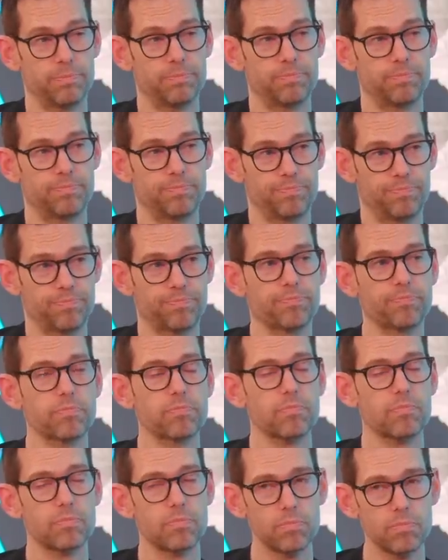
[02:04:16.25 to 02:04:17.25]
Yes.
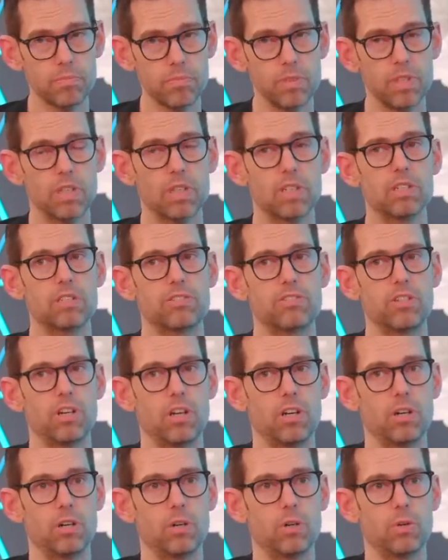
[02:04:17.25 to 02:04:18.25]

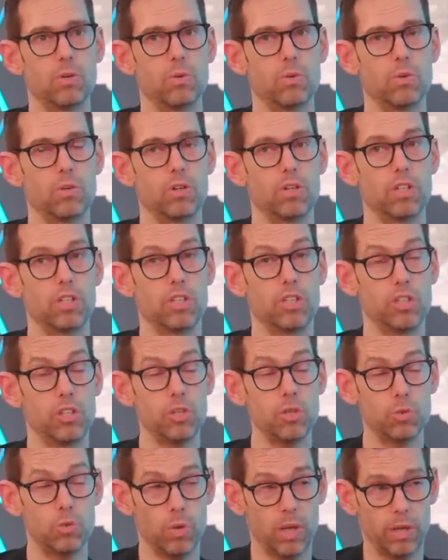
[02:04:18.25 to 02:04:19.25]
So
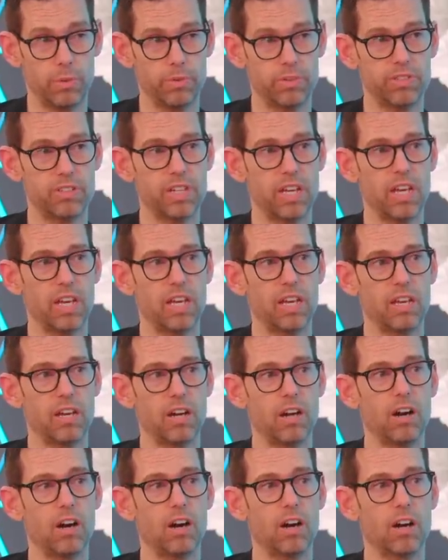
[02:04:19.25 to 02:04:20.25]
you, I would say,
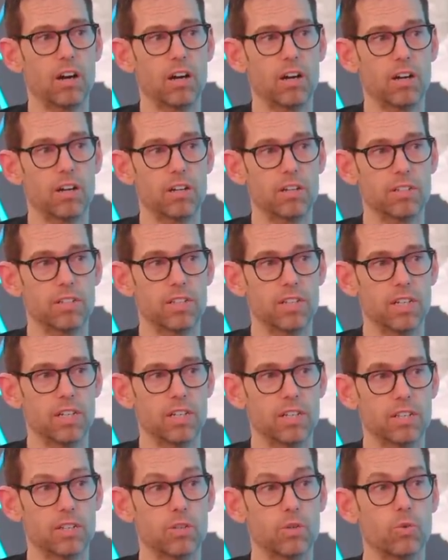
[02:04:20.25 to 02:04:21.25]
are
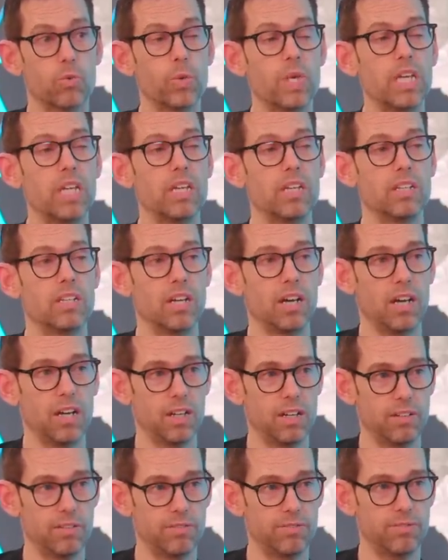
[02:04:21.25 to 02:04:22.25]
the queen
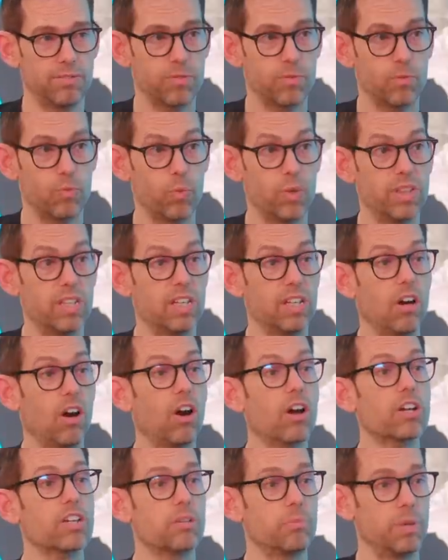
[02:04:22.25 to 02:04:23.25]
of when the
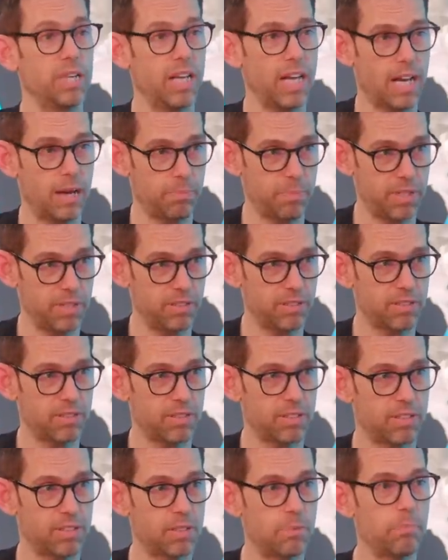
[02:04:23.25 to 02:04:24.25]
argument happens
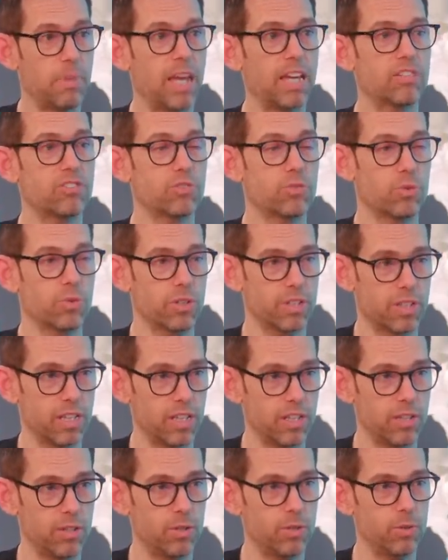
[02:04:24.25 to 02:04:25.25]
to make sure
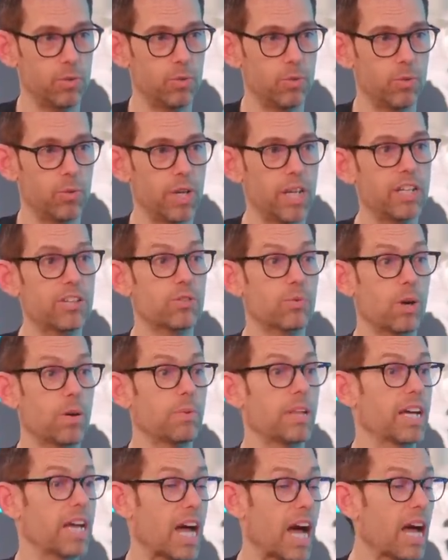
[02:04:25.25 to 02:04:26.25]
that you interrupt.
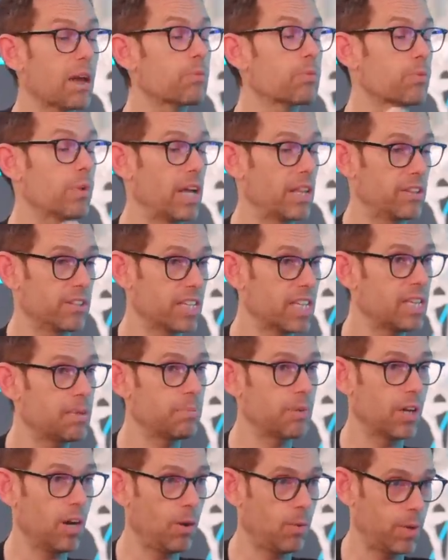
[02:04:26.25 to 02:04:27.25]
Like I would rather
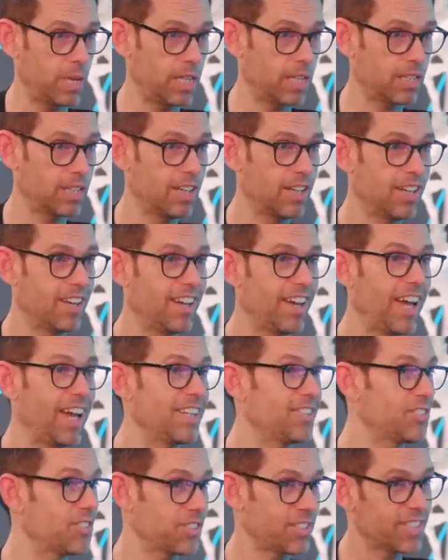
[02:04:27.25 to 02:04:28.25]
keep going
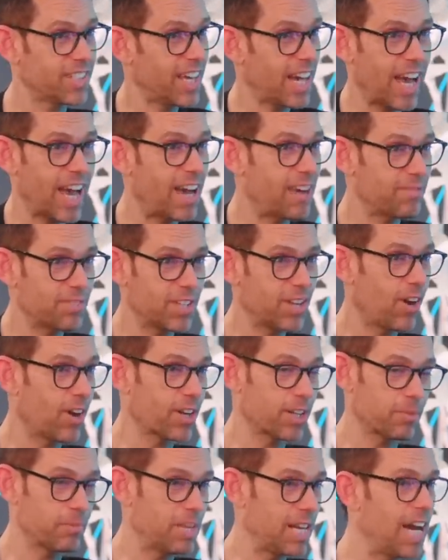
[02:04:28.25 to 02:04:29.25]
and just have the
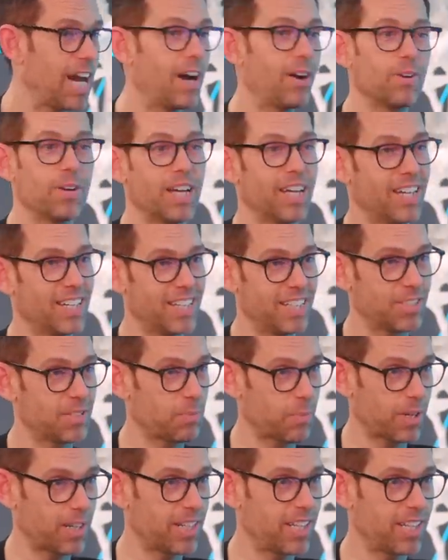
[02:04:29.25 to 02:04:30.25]
argument out, and it is
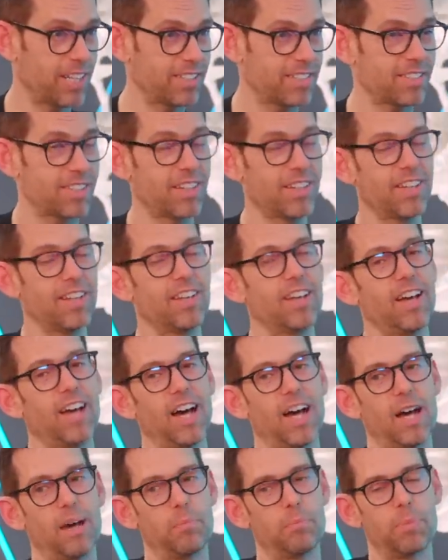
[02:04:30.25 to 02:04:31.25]
what it is.
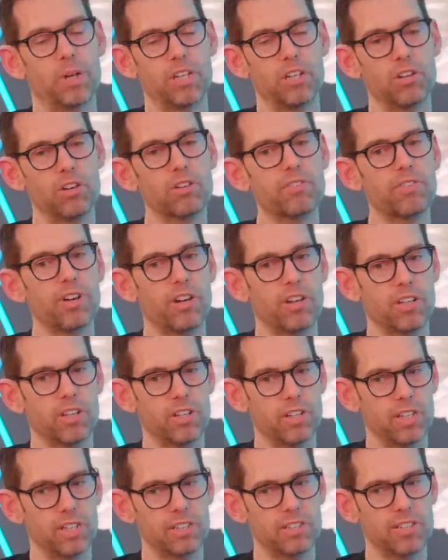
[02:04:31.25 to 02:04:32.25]
Um, but you're very
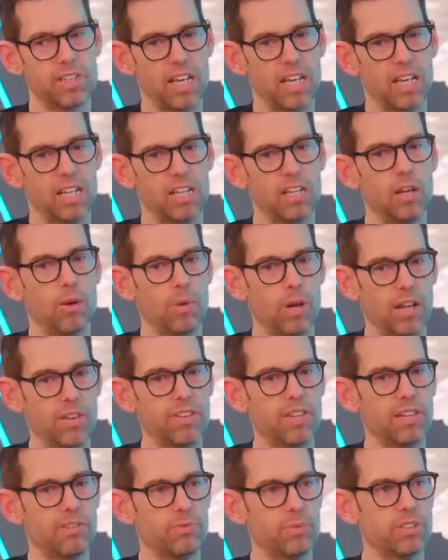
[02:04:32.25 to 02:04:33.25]
good at saying, you know what, I
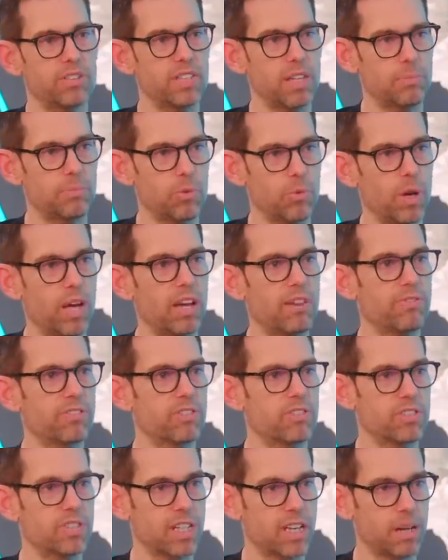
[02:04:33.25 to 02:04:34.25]
think if we stepped away for
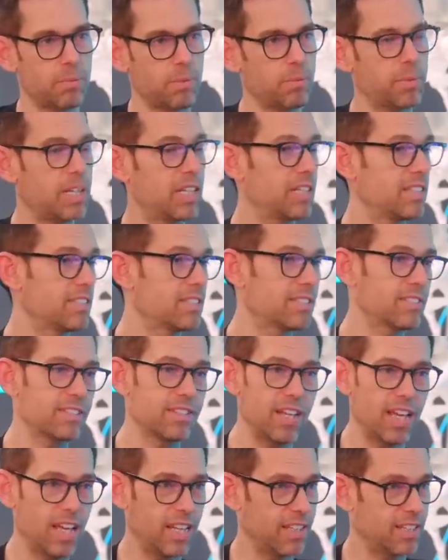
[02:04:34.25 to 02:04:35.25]
just a couple minutes
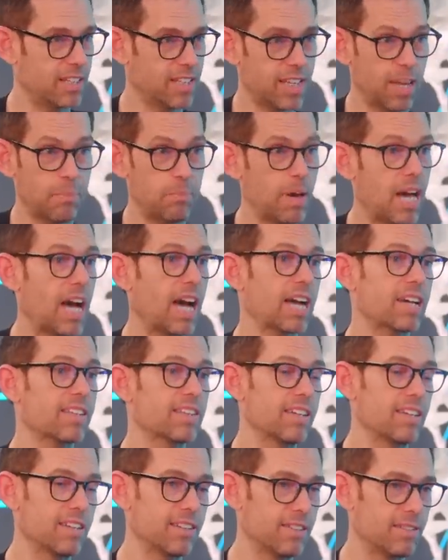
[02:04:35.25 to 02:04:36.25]
and came back,
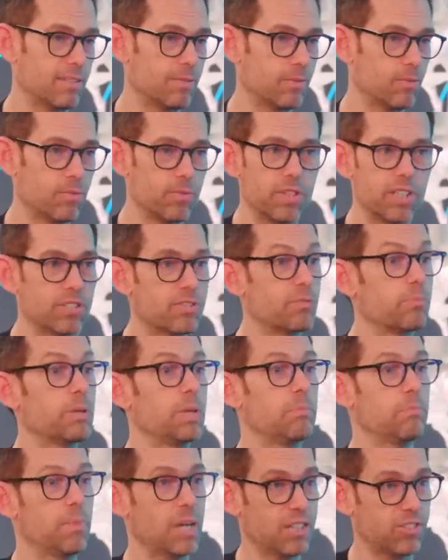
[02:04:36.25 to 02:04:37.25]
that this would
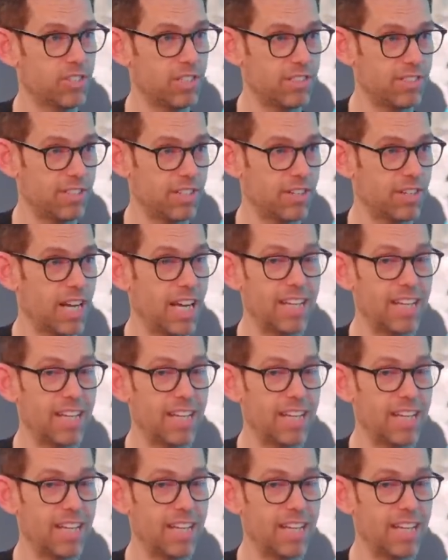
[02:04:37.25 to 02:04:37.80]
be much easier.